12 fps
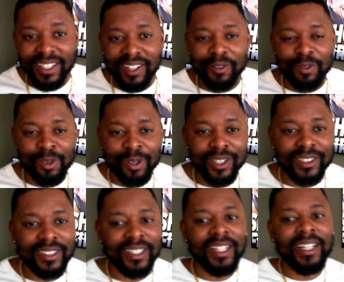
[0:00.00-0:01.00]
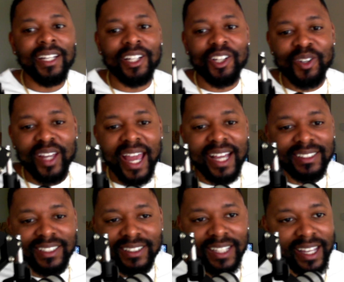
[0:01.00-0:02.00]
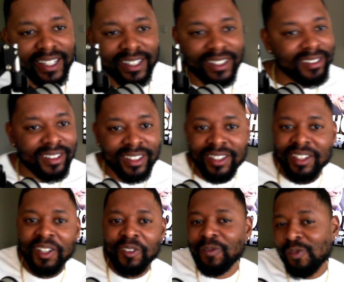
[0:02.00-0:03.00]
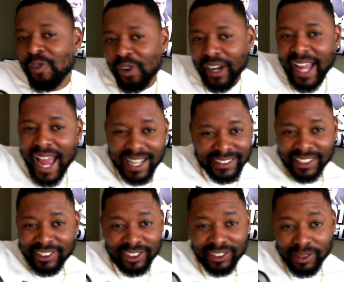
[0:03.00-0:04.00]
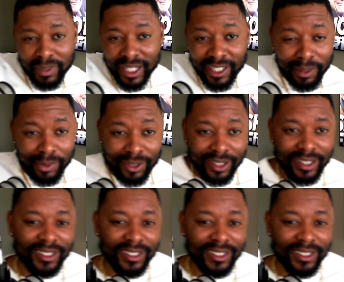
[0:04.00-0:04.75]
of course. Gas is like four gas stations in my neighborhood.